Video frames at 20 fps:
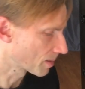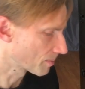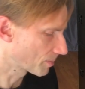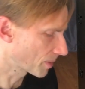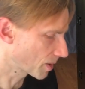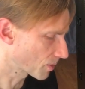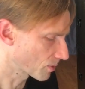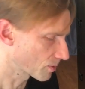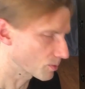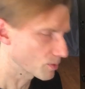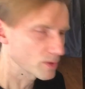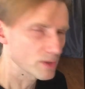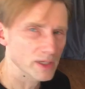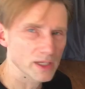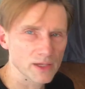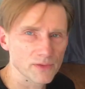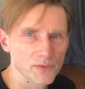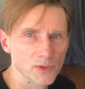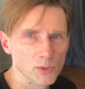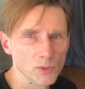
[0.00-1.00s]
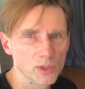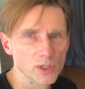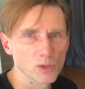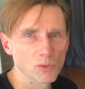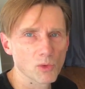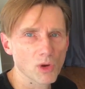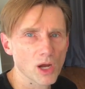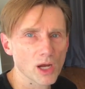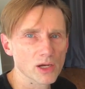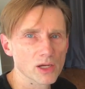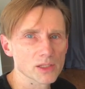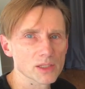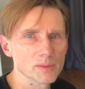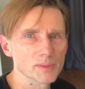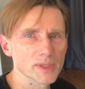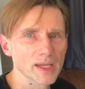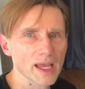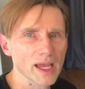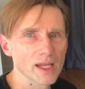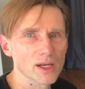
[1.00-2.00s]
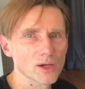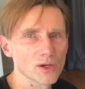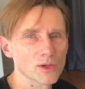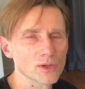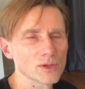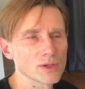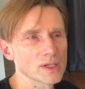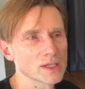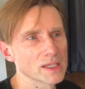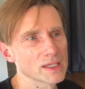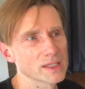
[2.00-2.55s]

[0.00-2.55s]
but if it were to walk on the piano,